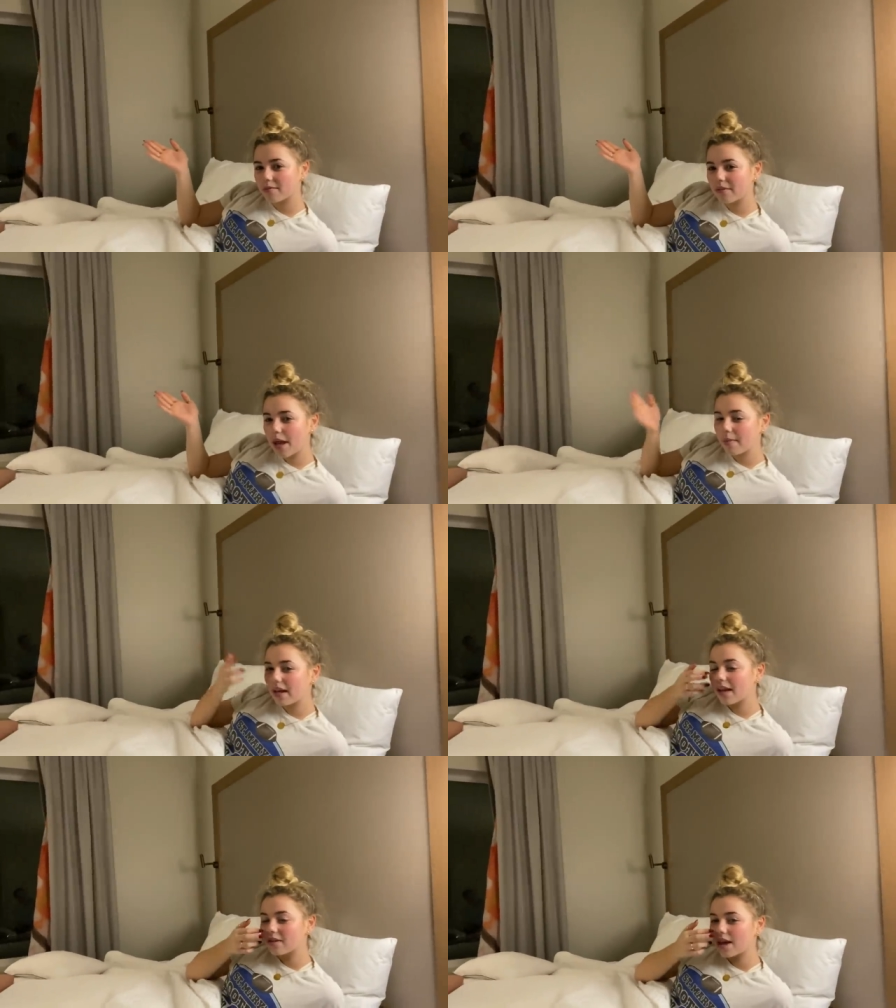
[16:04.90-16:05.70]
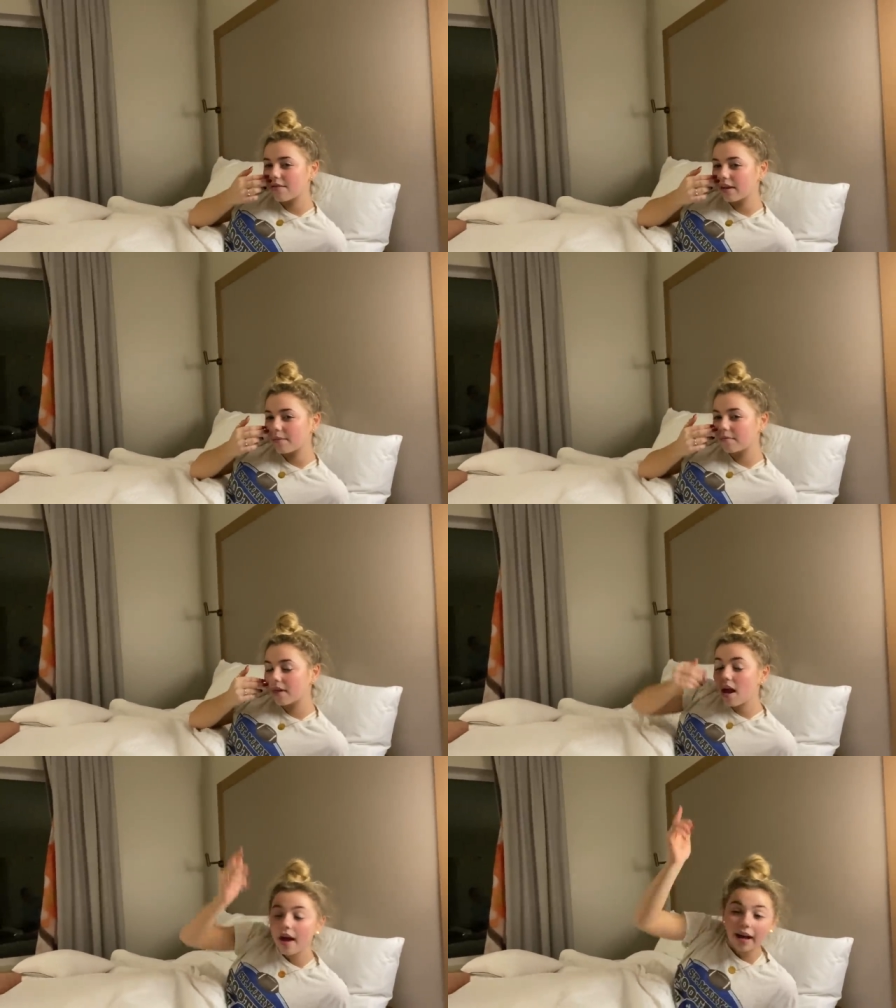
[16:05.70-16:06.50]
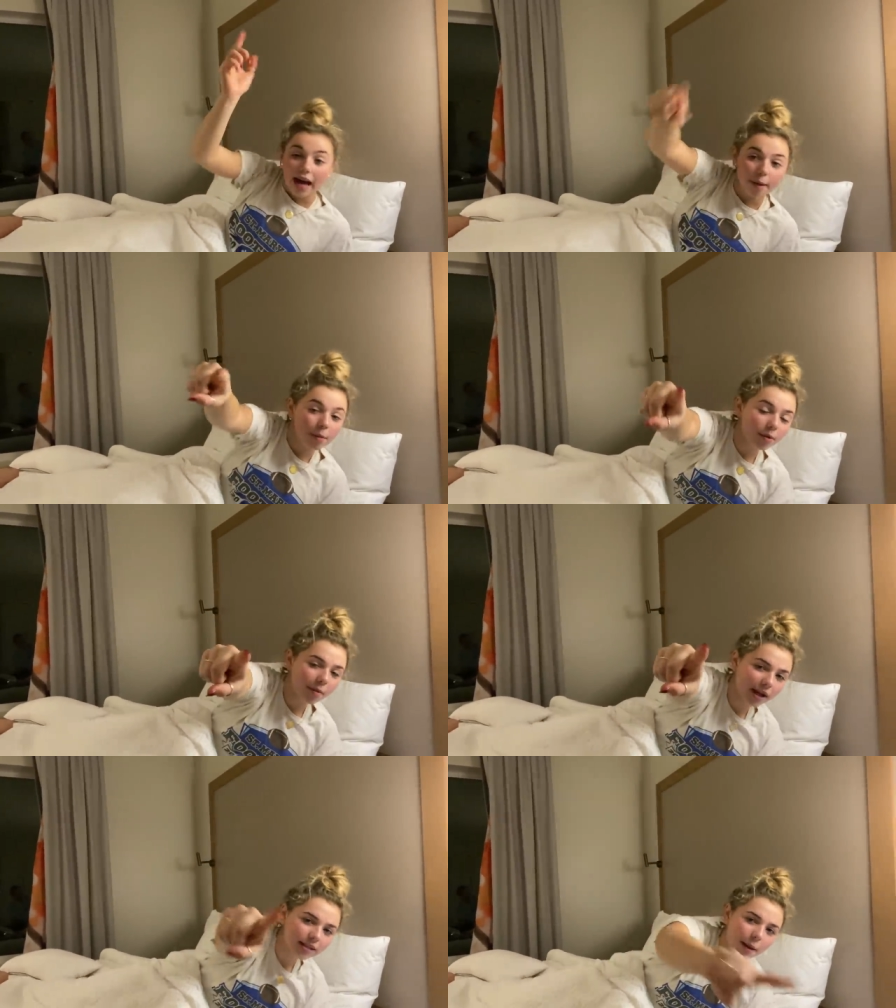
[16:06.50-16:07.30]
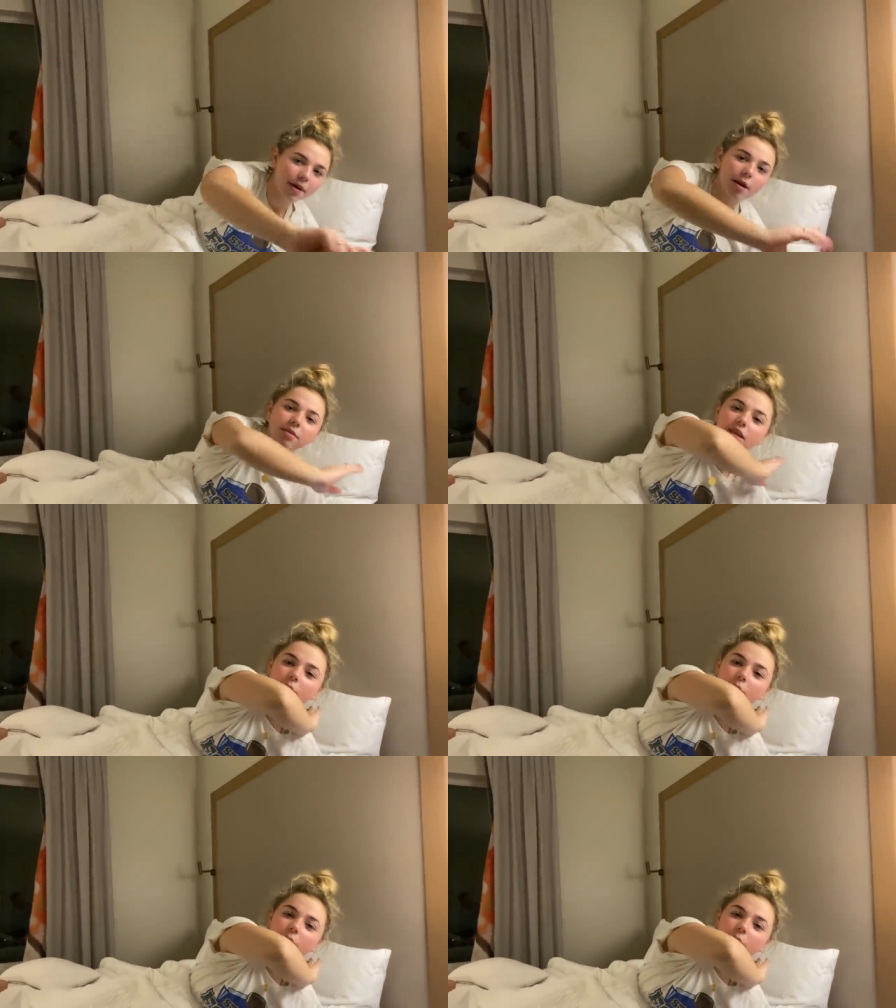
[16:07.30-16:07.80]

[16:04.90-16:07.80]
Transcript: out? And being here safely. Yes. Comment and you guys happy day and we'll see you